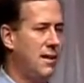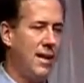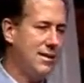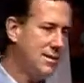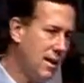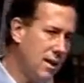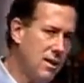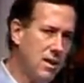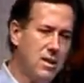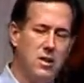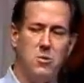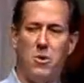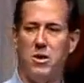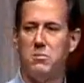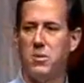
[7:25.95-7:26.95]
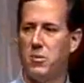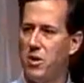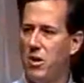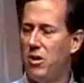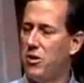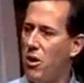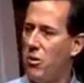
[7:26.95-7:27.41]
Not technically one, but
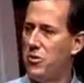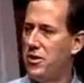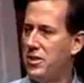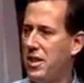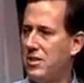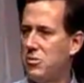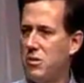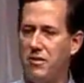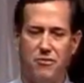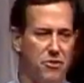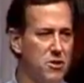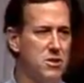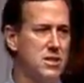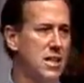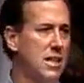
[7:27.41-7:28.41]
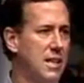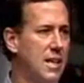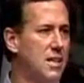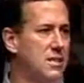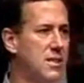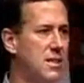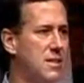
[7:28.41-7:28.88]
we all know that that's what it feels like
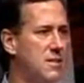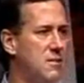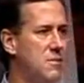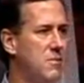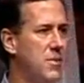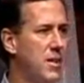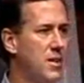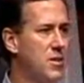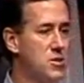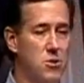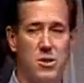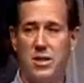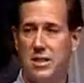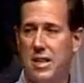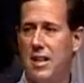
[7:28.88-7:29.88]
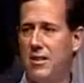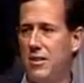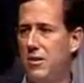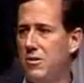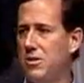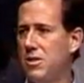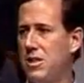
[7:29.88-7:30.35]
out there. Certainly down
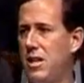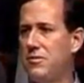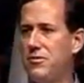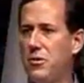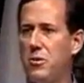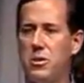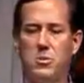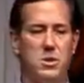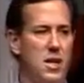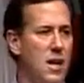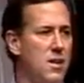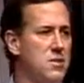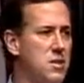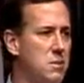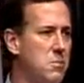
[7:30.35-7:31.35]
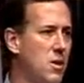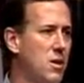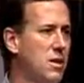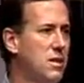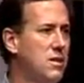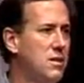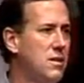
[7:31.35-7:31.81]
here in South Florida with the housing
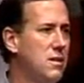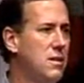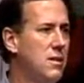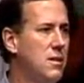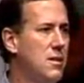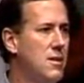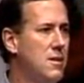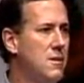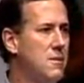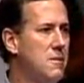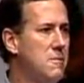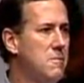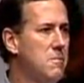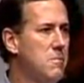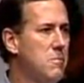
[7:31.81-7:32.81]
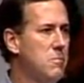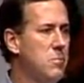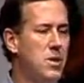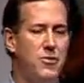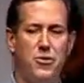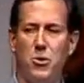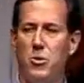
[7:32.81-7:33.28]
market.
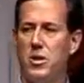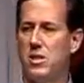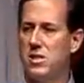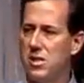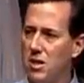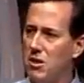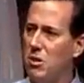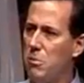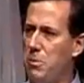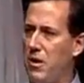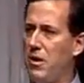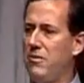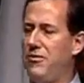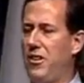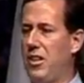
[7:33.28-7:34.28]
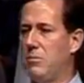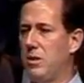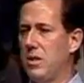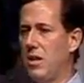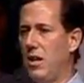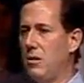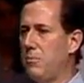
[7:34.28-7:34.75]
But if you're in a single-parent
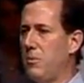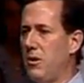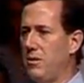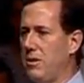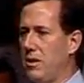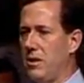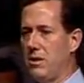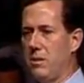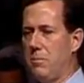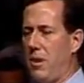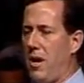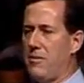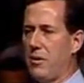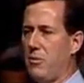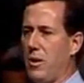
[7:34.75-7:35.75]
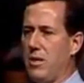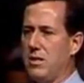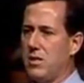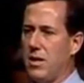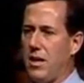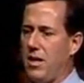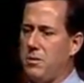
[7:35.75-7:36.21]
family, the poverty rate
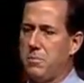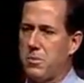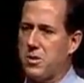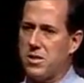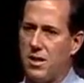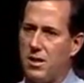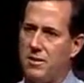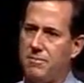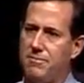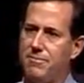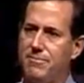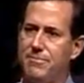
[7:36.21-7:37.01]
isn't 8%,